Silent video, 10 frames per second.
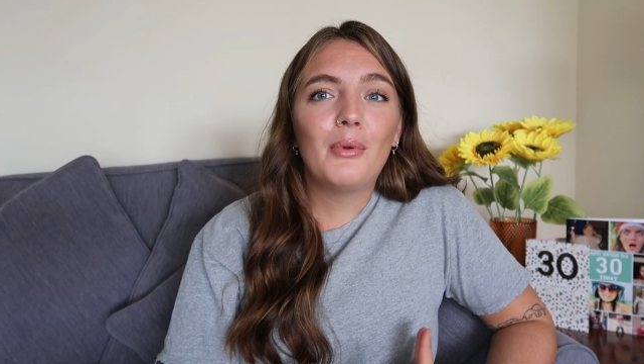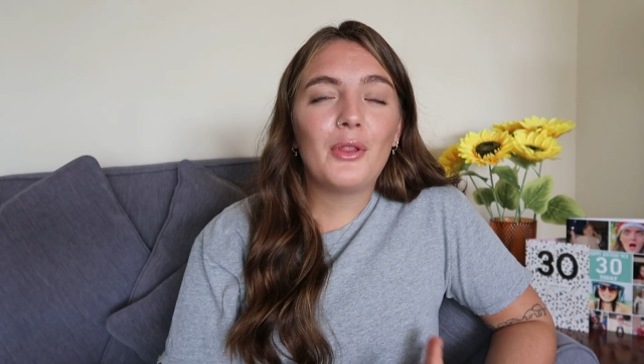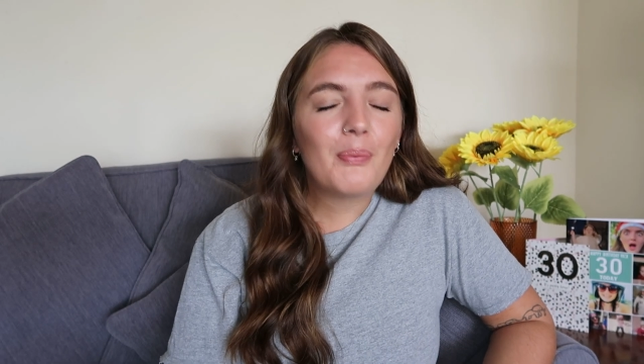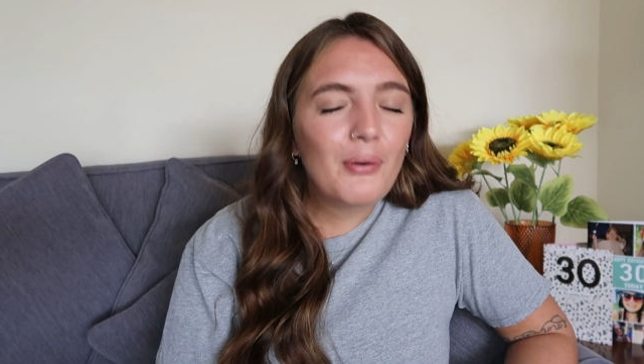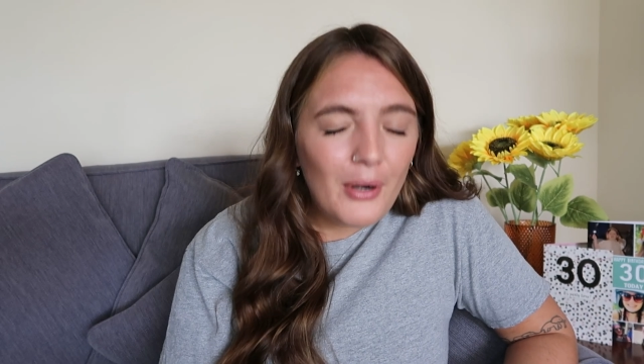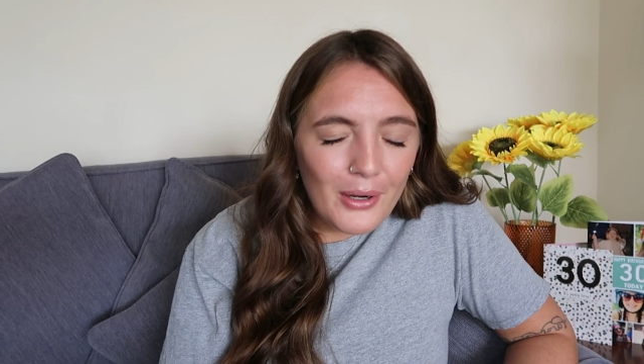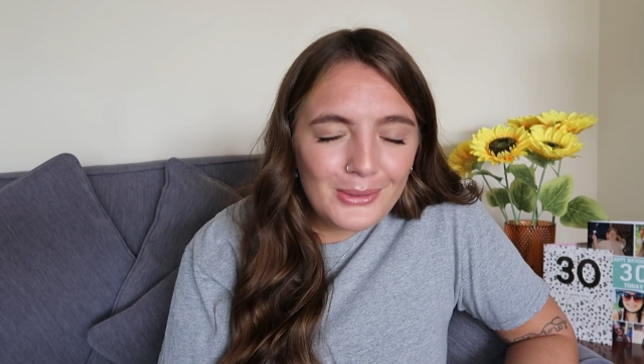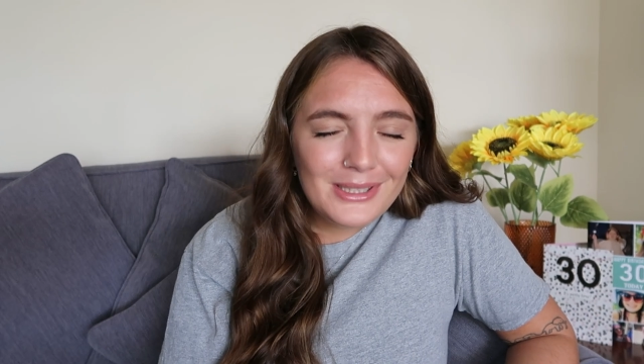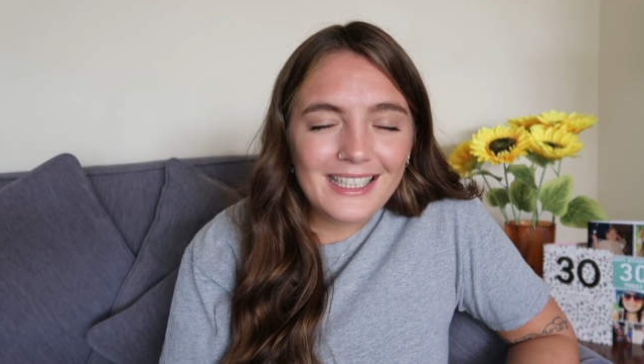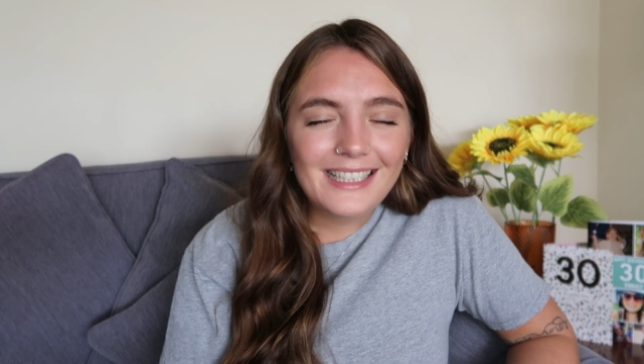But the
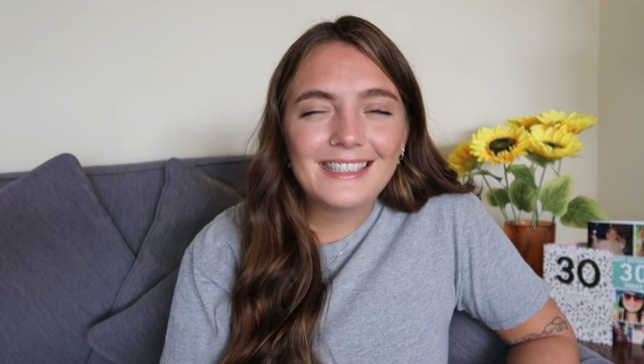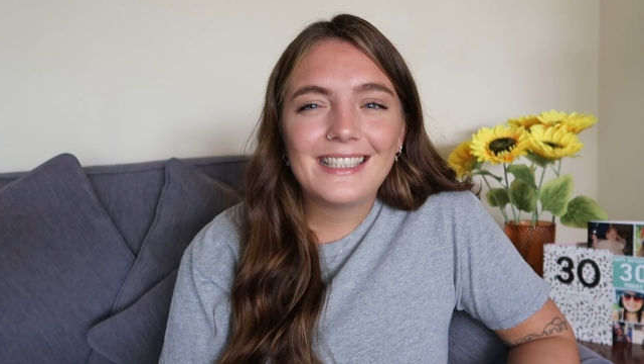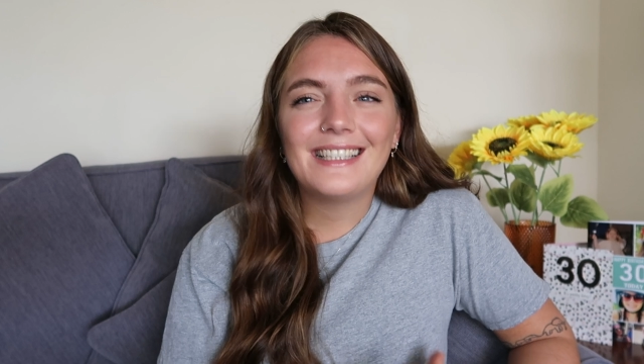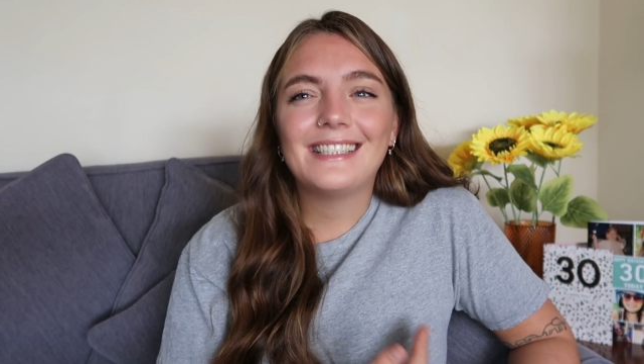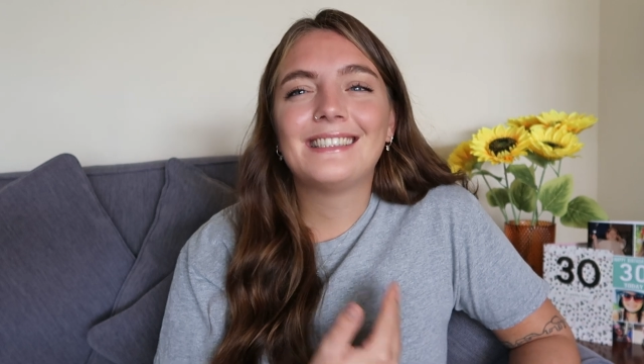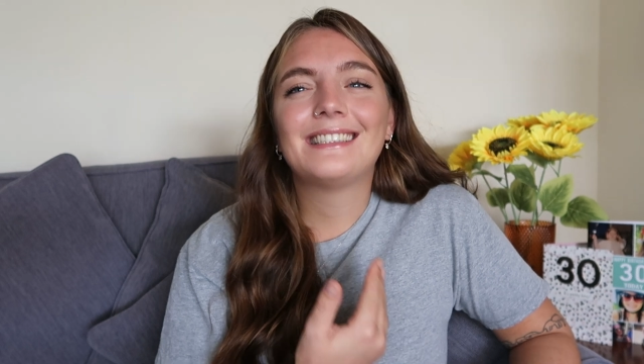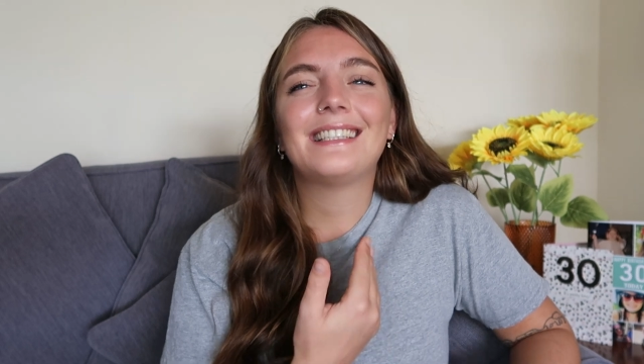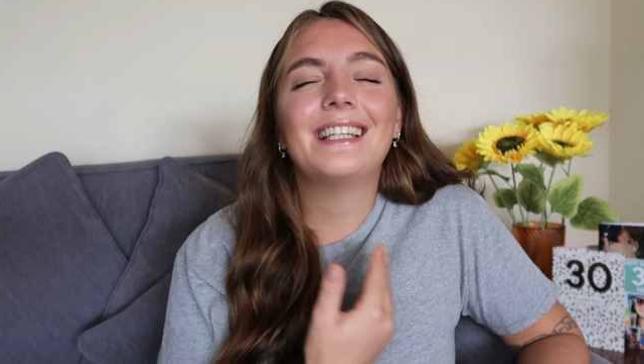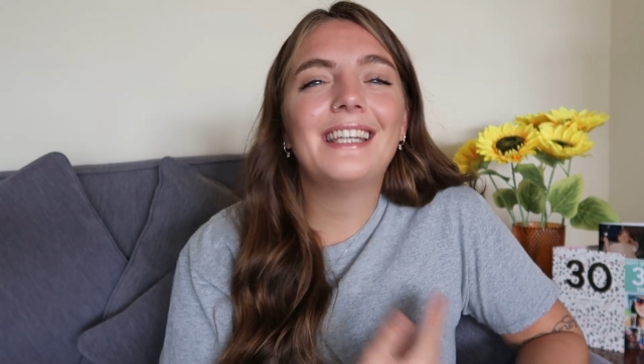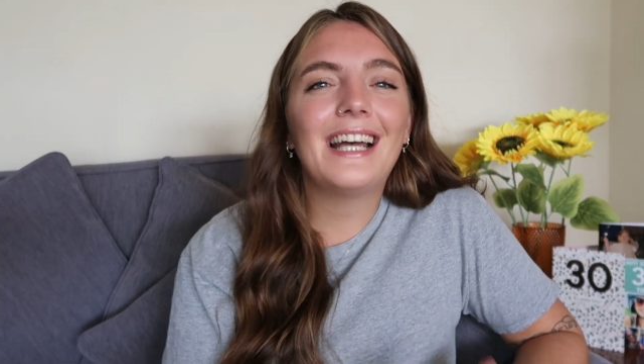processes,
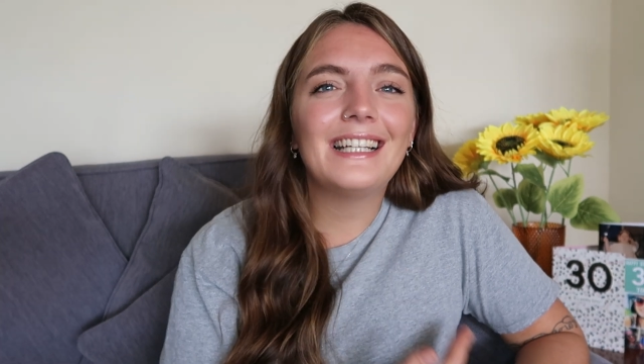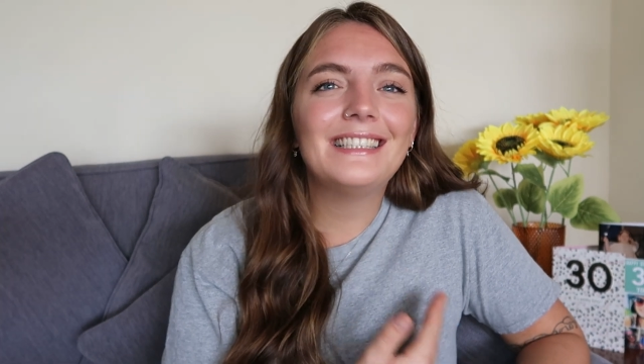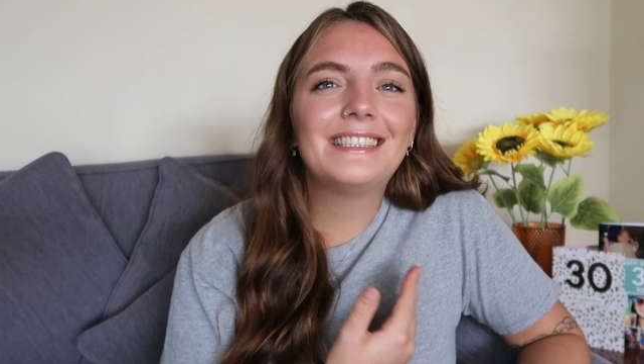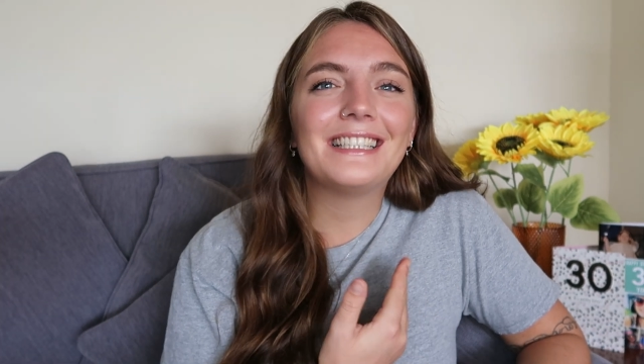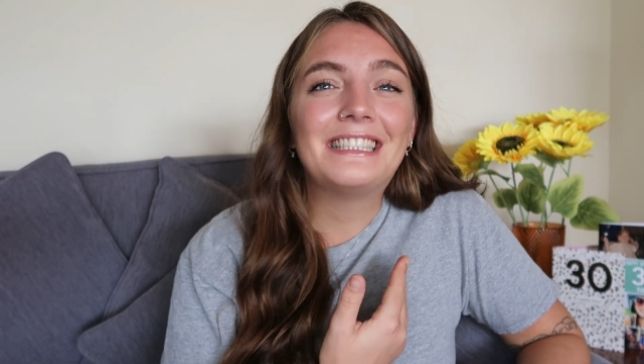the 9 to